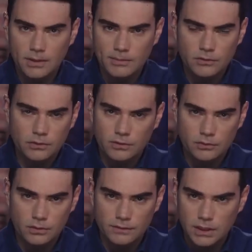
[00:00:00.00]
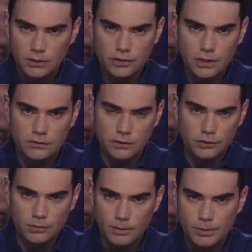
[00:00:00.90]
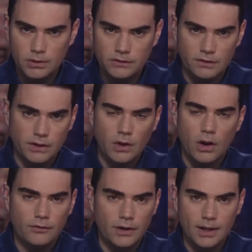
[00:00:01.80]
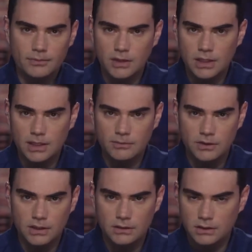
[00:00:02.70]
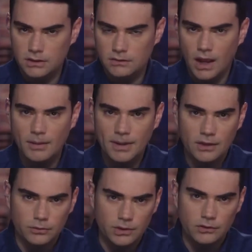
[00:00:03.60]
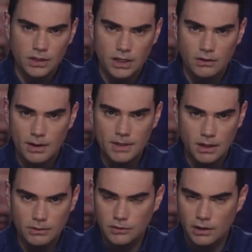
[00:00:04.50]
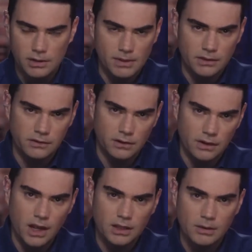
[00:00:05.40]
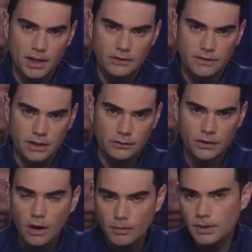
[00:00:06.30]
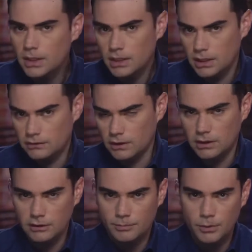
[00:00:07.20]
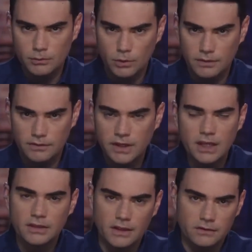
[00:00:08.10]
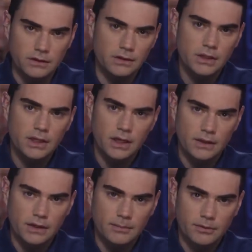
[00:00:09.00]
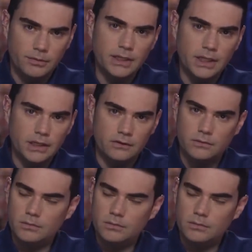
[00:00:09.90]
number two is some sort of negotiated solution where Putin is given an off-ramp. Say he keeps the Donbass region and Crimea, which he already militarily occupies, and then goes home. It's unclear if Putin will even take that deal. And then number three is,